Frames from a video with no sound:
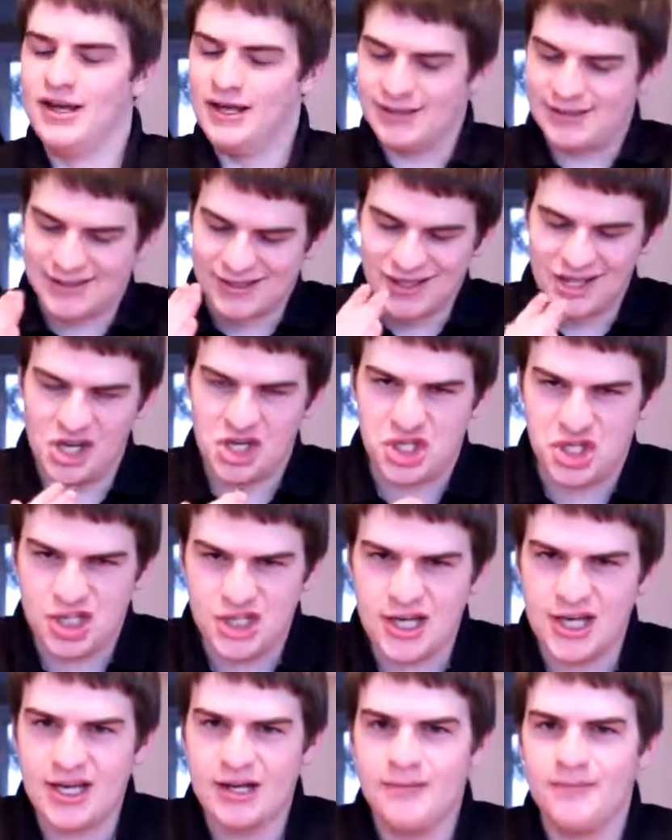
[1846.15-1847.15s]
It's
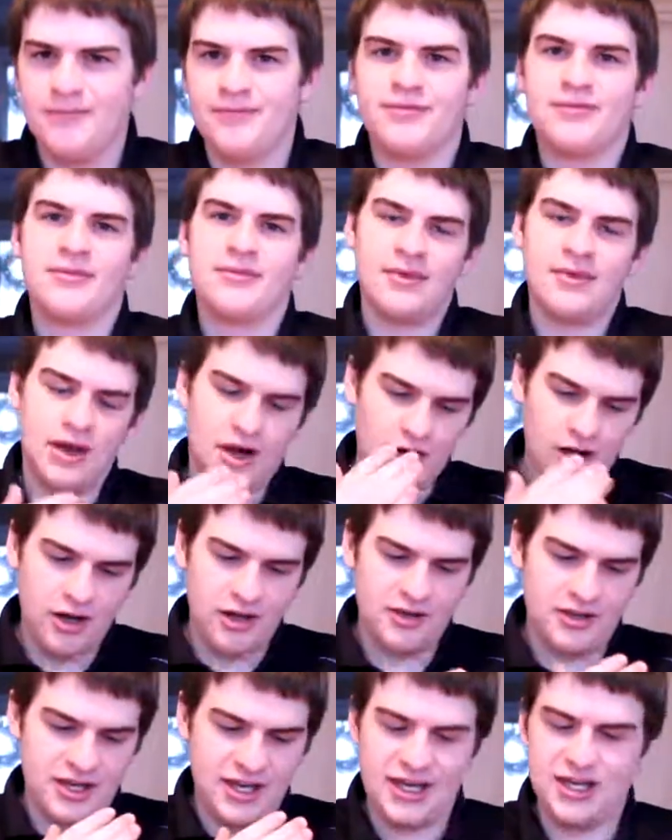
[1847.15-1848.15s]
legit,
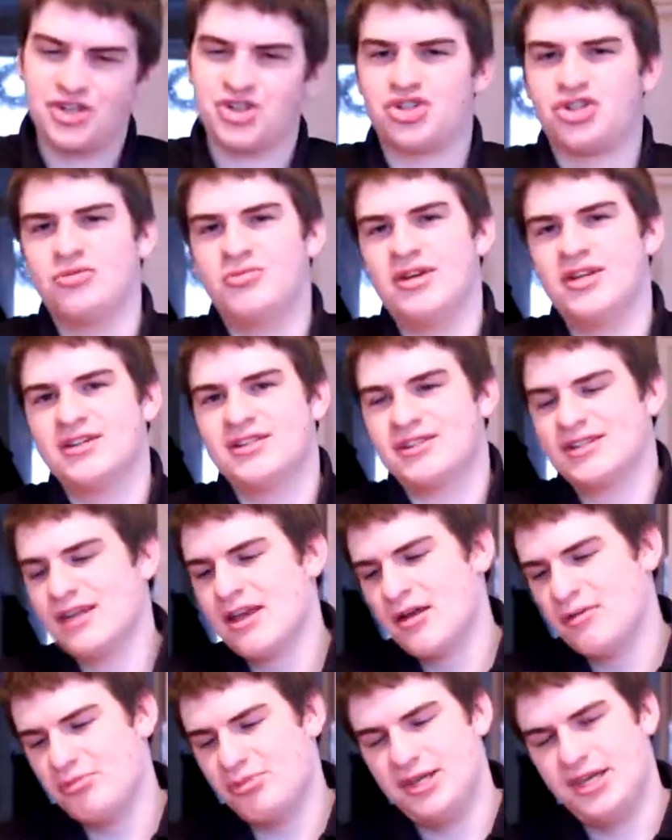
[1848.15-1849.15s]
all the instruments,
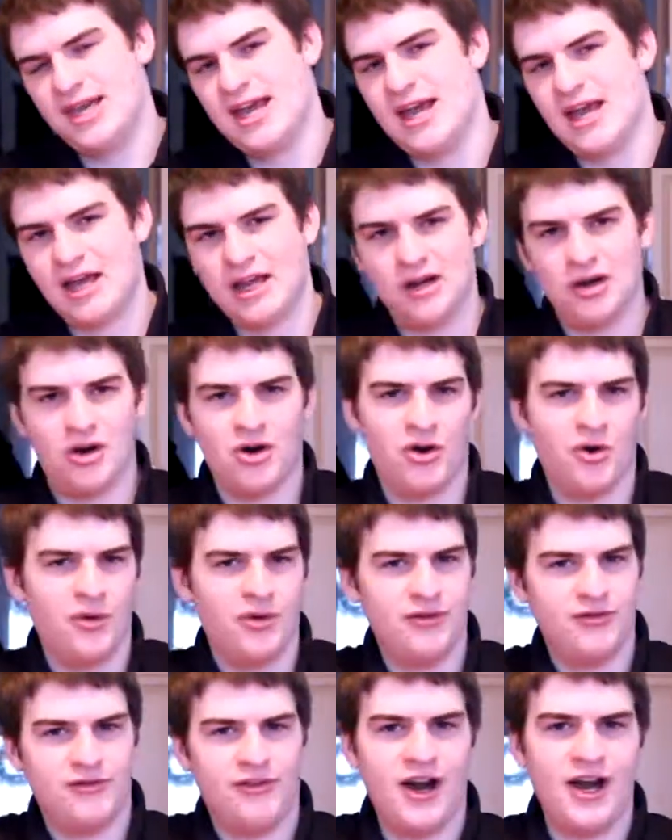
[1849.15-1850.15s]
piano
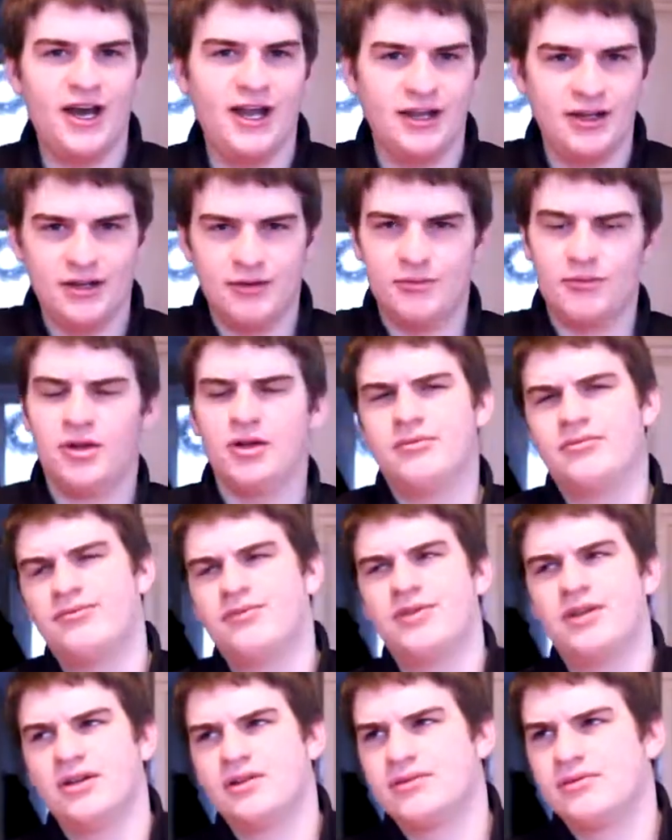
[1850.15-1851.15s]
and violin. Well,
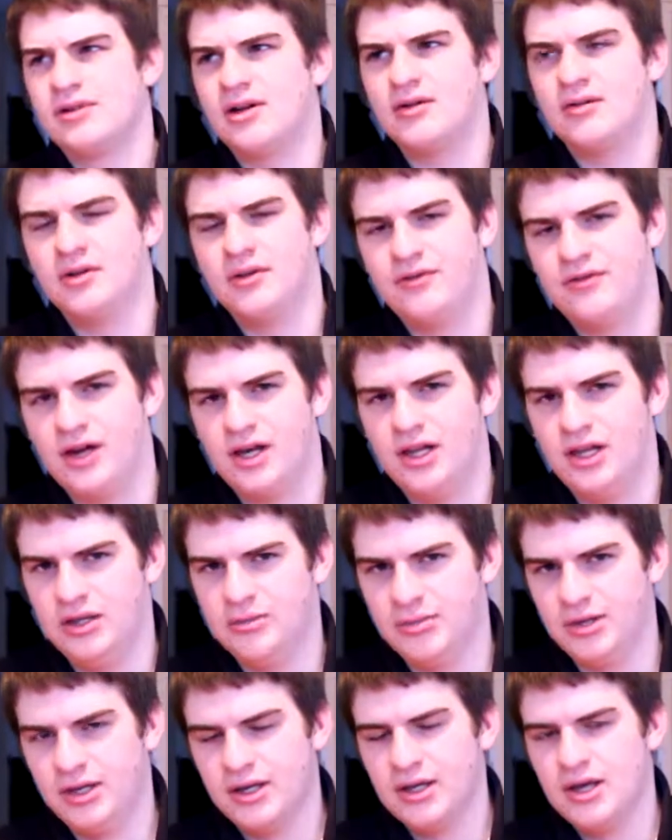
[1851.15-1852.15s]
there's not really
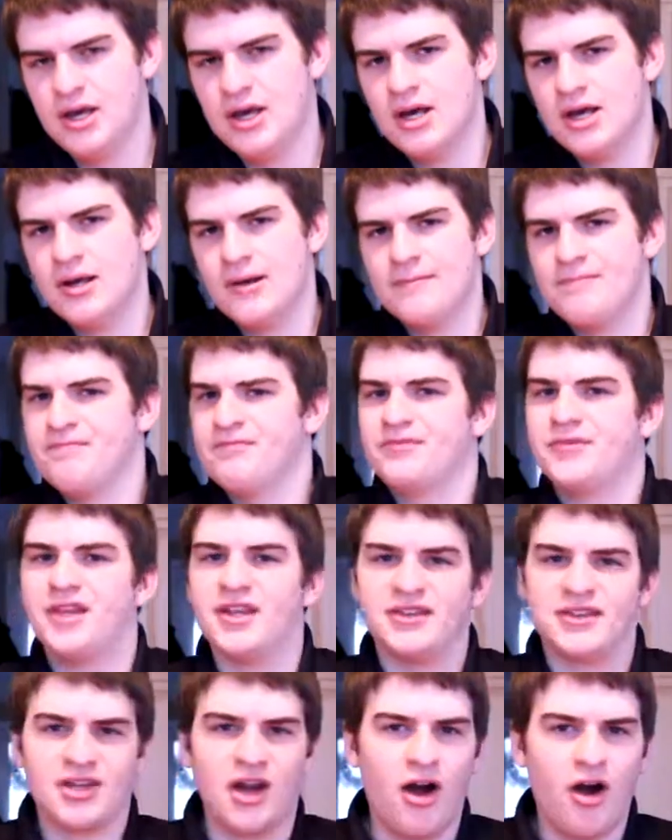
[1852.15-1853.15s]
violin, but
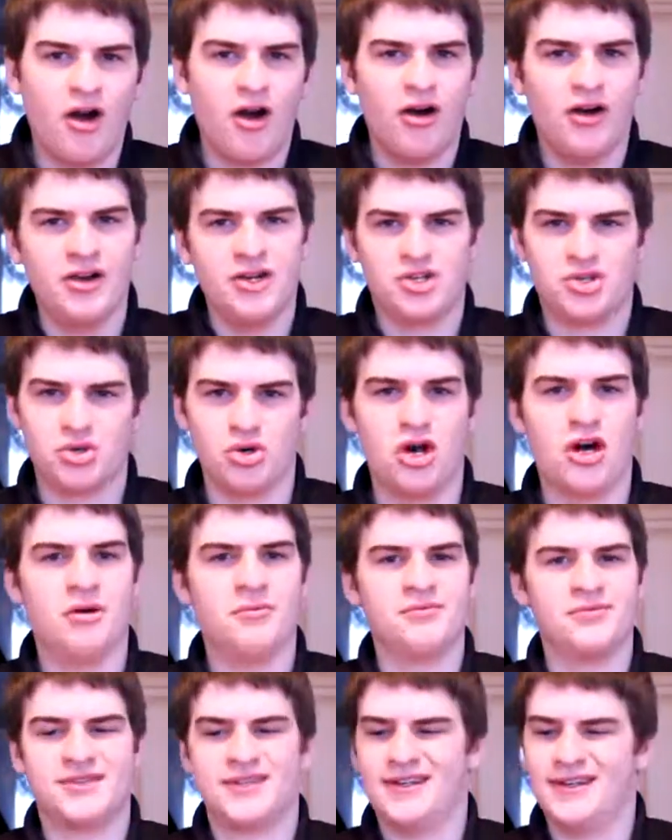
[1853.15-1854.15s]
guitar and
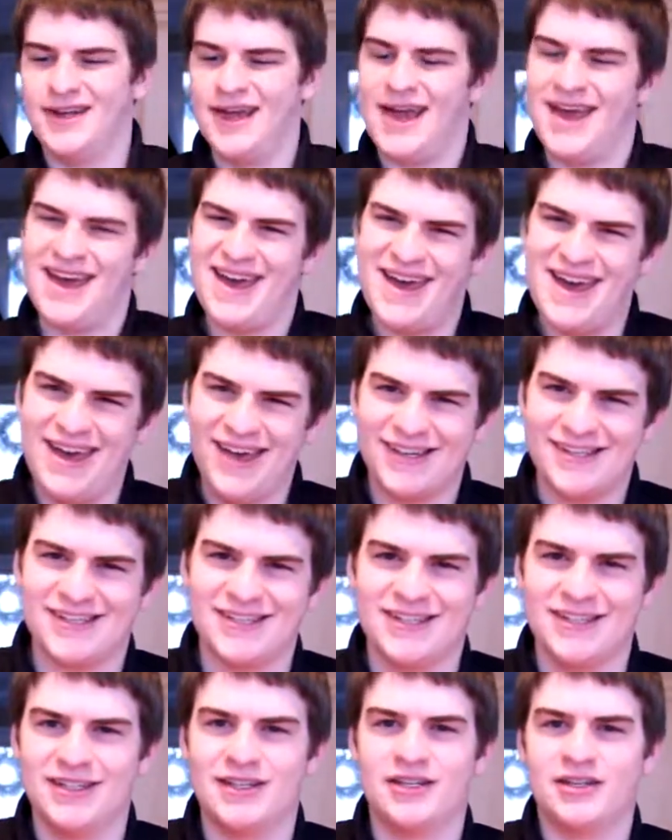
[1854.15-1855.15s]
drums, and
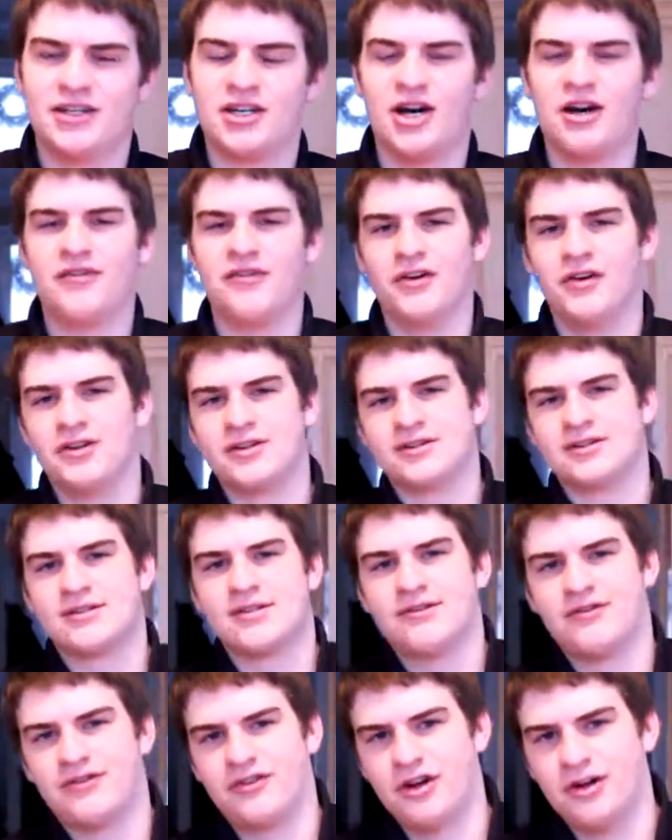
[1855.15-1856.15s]
excellent covers
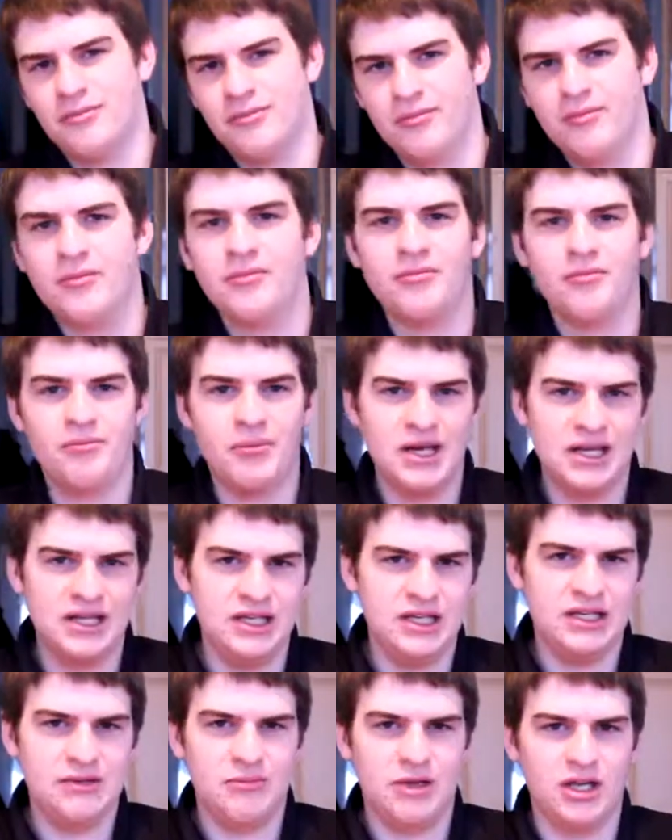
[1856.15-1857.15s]
from
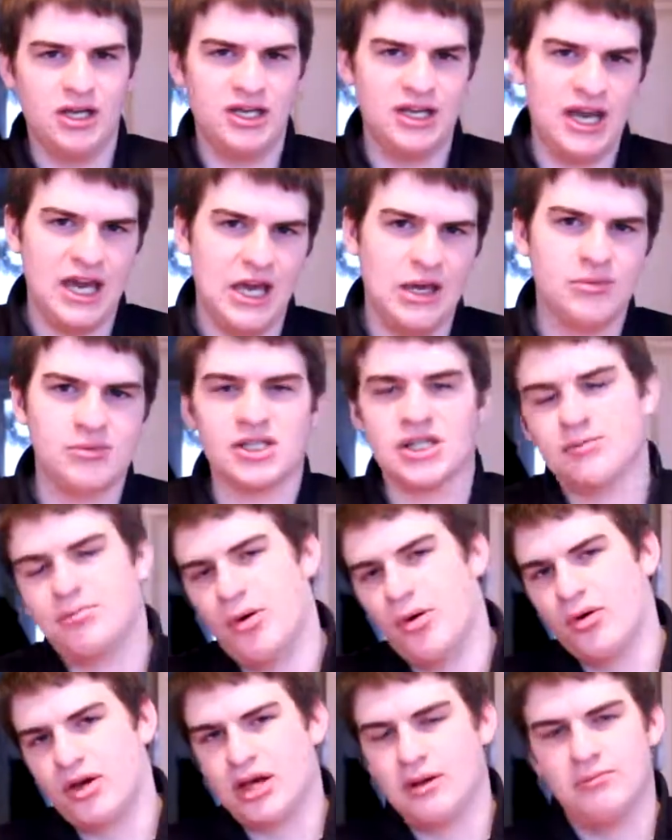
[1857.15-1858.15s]
many games like
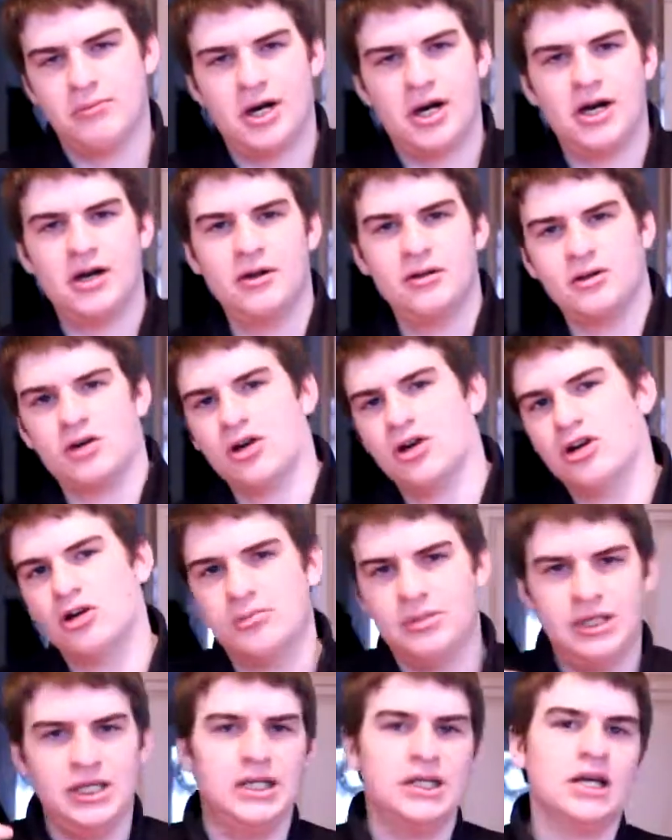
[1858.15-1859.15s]
Pokemon,
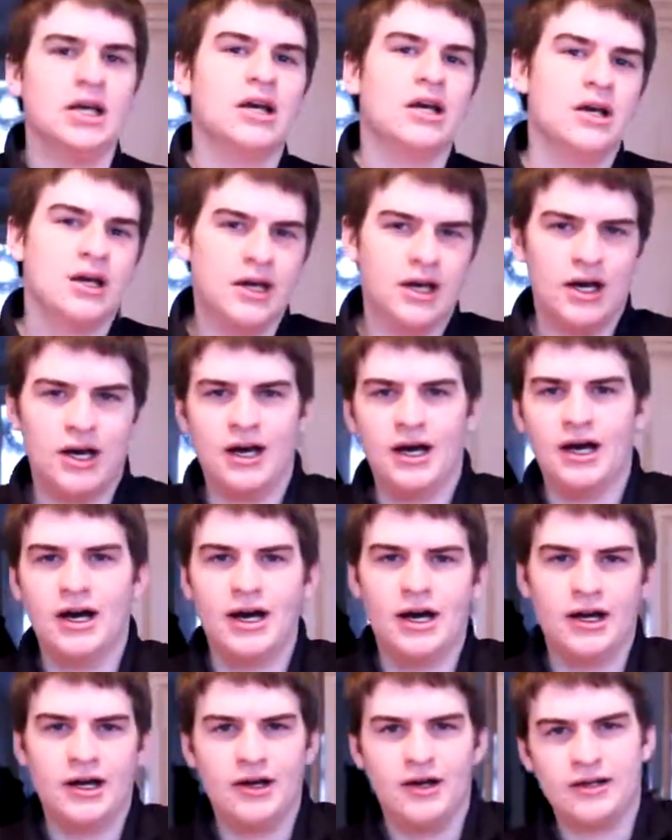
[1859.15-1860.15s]
Kirby.
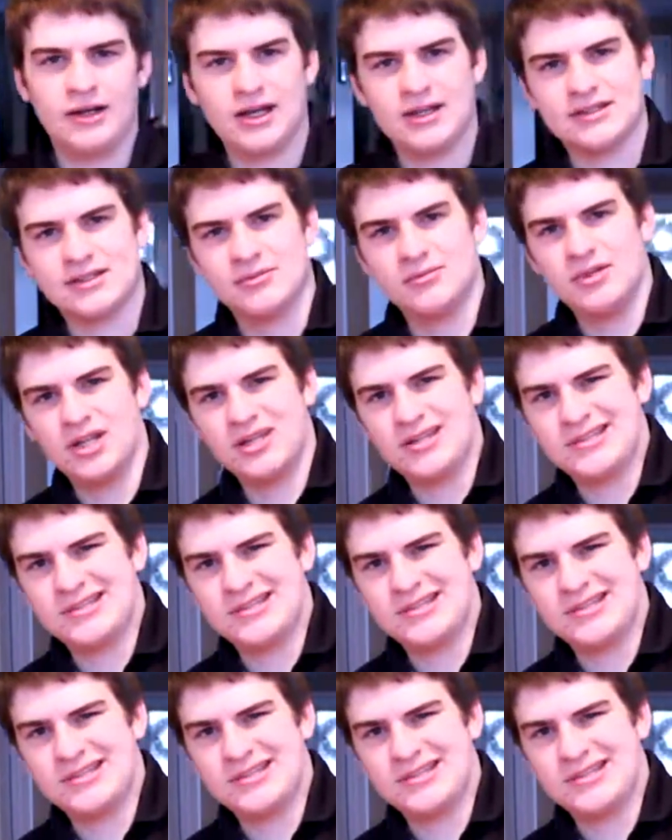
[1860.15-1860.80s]
Got some like